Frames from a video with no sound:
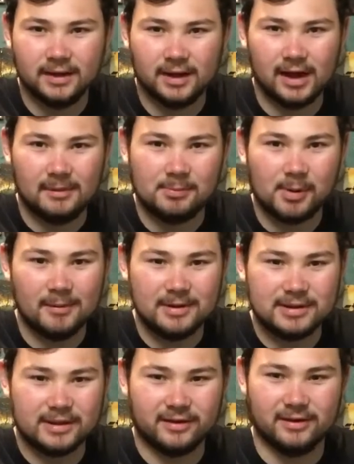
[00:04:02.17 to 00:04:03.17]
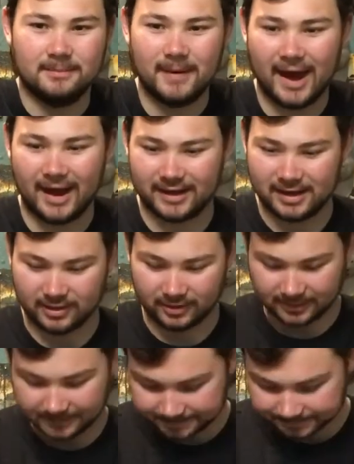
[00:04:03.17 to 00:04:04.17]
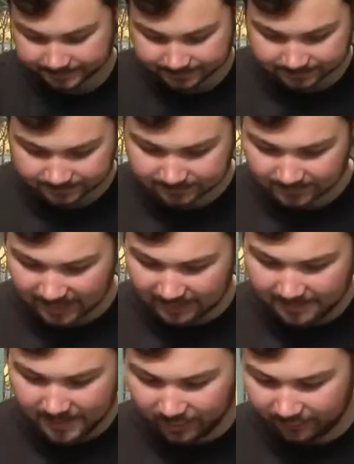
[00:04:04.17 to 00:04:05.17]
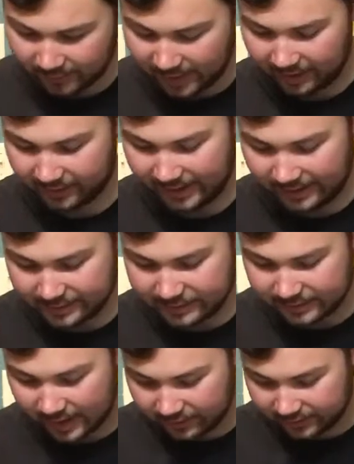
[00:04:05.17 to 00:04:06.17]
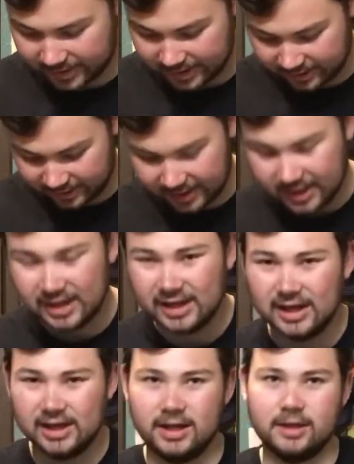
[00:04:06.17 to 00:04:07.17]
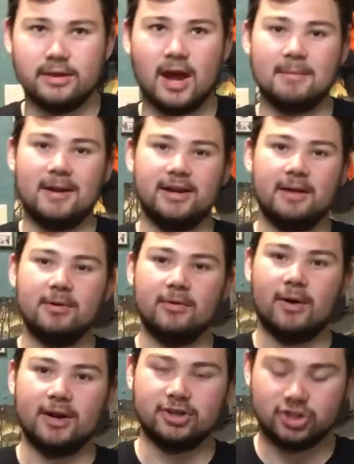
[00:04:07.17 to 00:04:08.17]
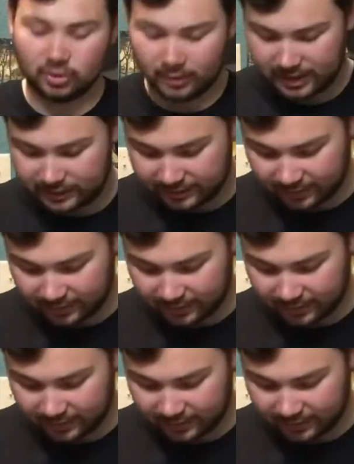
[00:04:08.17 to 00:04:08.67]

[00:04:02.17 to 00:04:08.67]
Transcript: It probably says on the back here. A beautiful color. Now this color here is not my number one choice.